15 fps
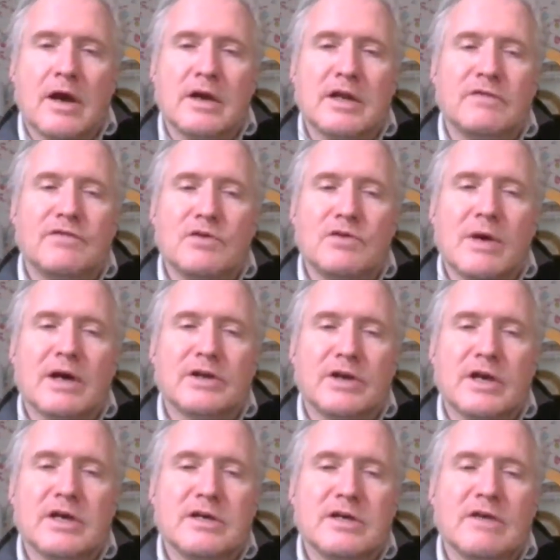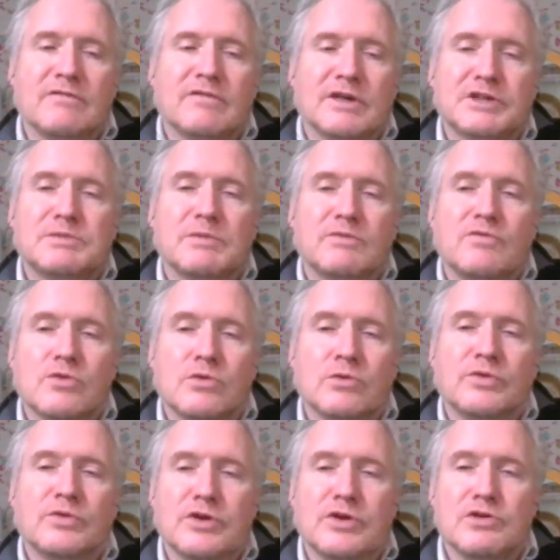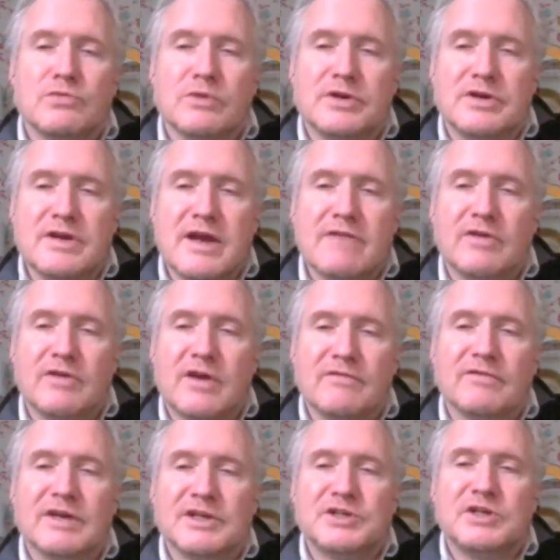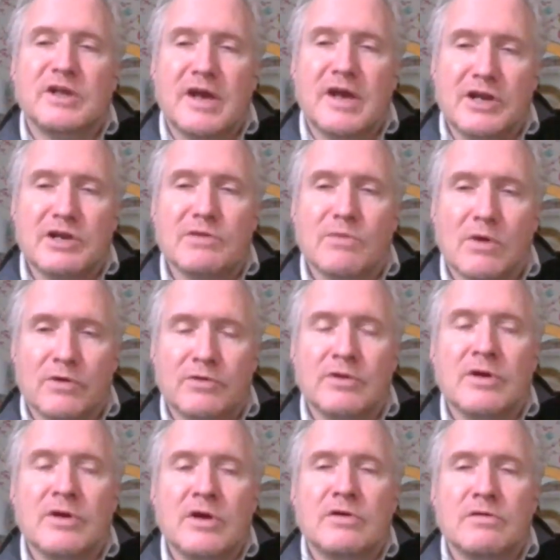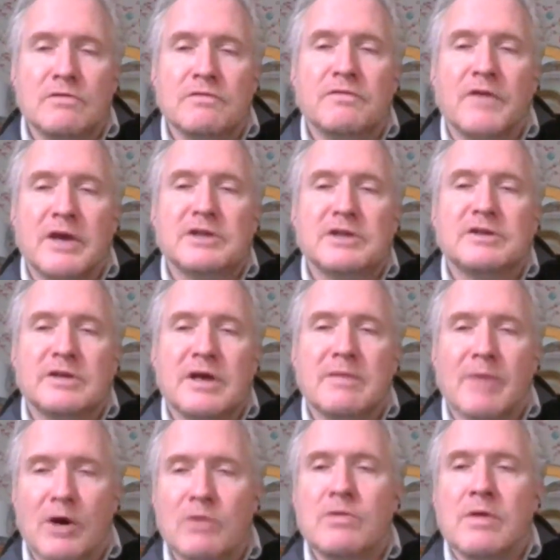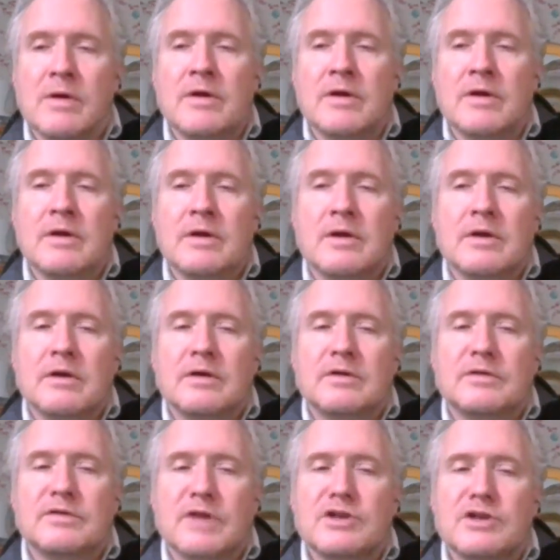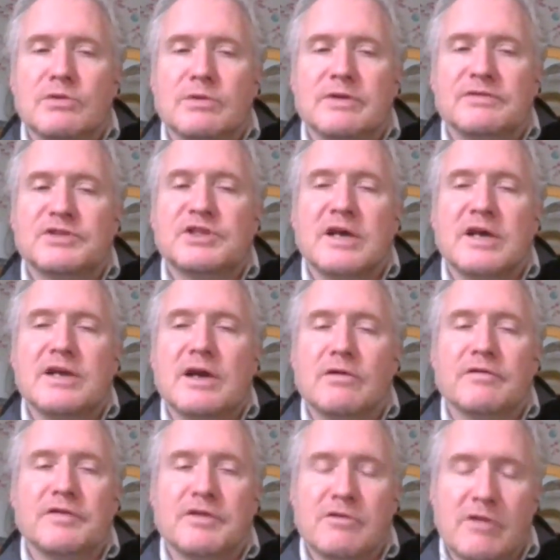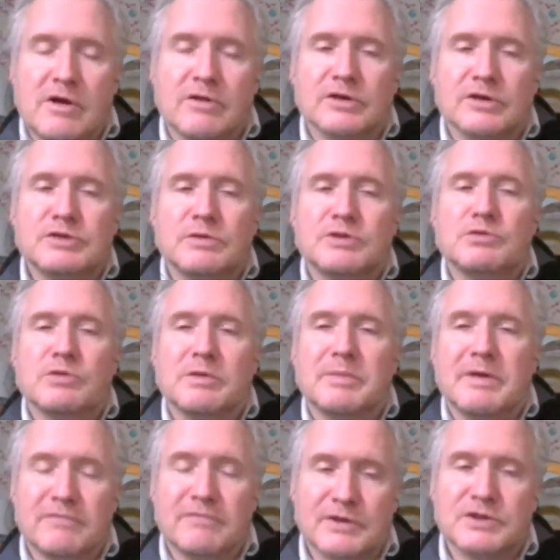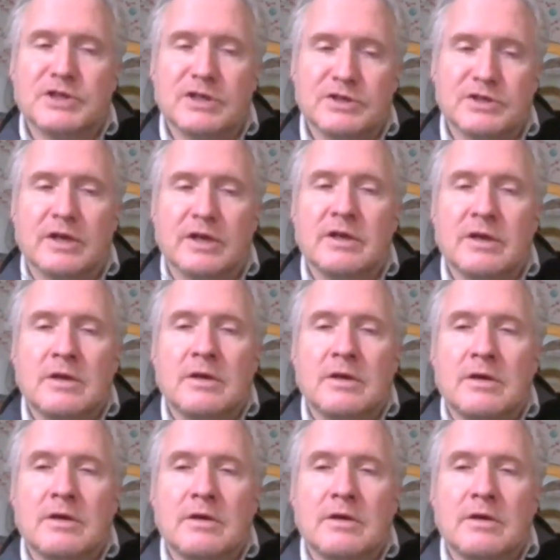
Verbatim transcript: and if you had a investment rule that you would never invest in anyone who faked a demo, then you would have stayed out of Theranos, which would have been fantastic.